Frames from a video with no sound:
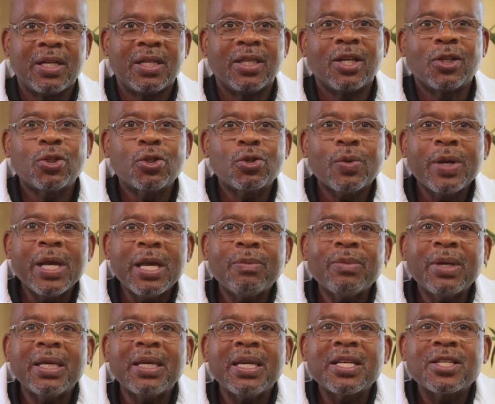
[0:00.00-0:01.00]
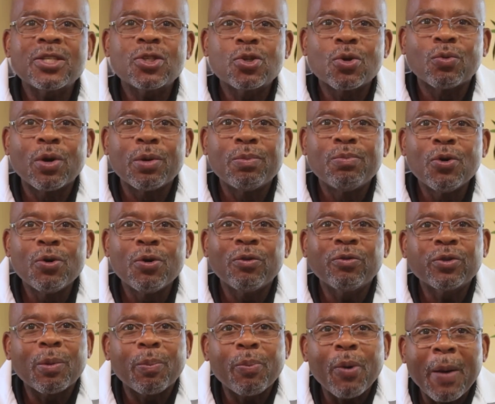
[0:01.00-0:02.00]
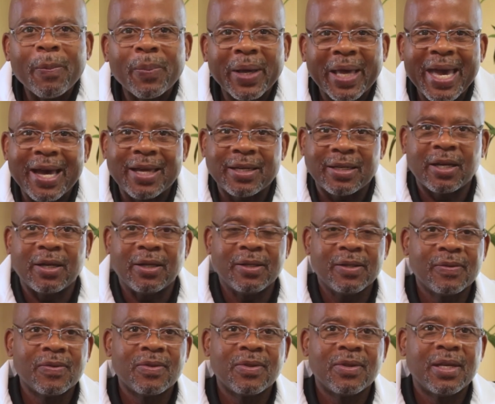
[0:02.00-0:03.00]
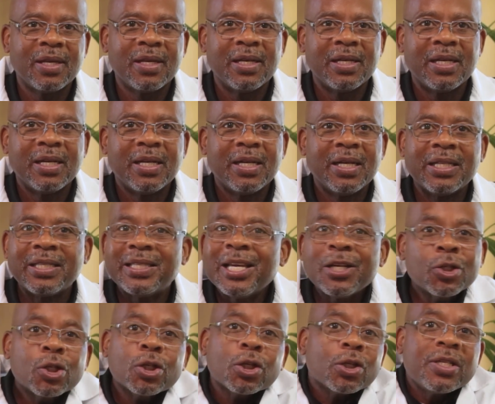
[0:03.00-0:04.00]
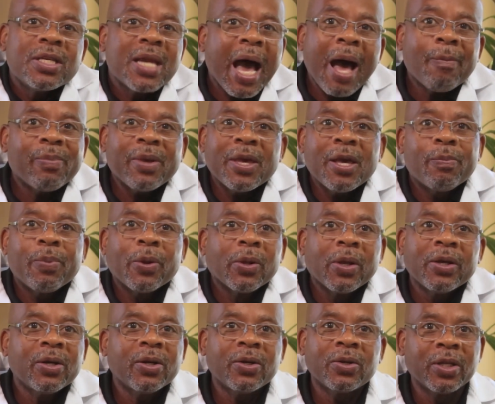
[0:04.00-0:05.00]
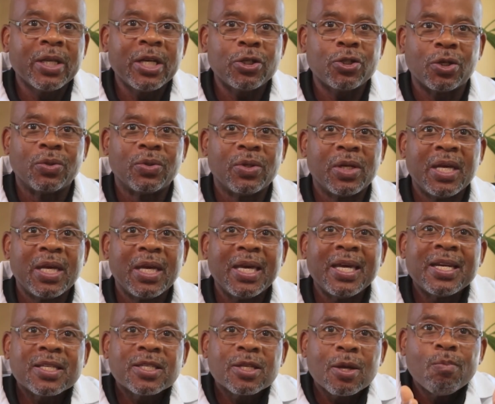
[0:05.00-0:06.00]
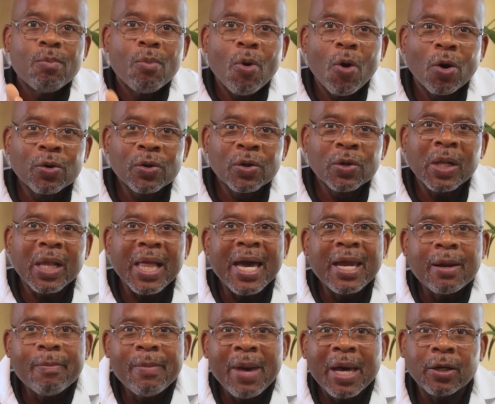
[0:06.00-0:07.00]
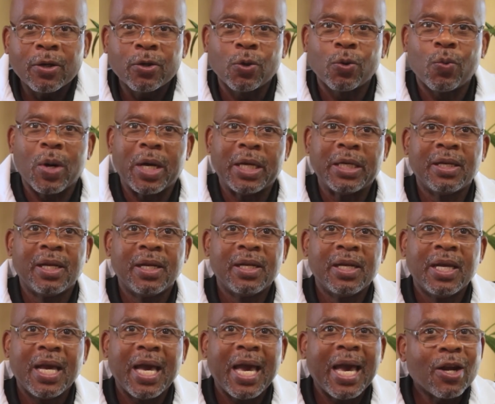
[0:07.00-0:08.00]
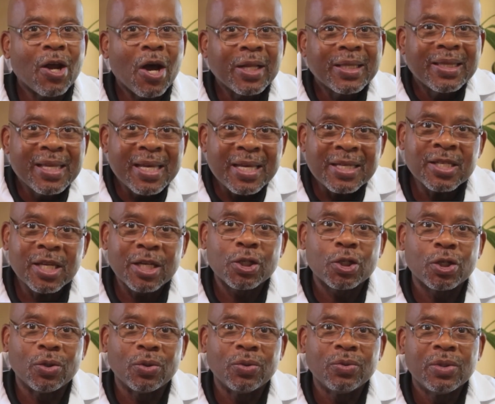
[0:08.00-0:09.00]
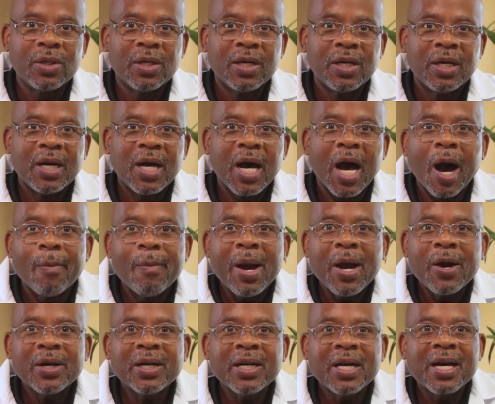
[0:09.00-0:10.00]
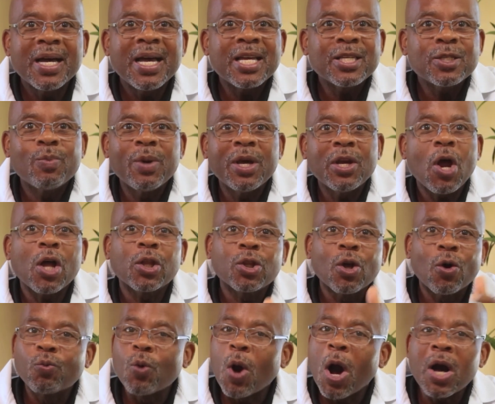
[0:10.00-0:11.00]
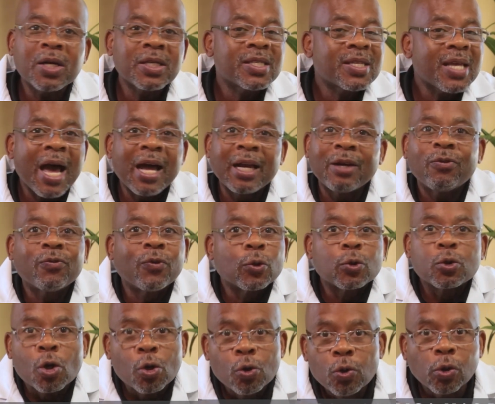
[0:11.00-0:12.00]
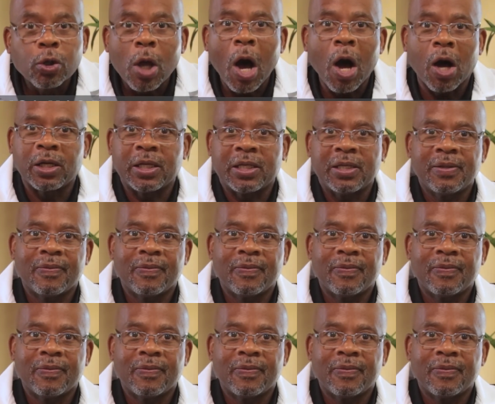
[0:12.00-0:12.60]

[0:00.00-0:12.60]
The treatment is to remove the propaganda. This should not be a political issue. It is a moral and a medical one. And on this issue, America has been on the wrong side for too long.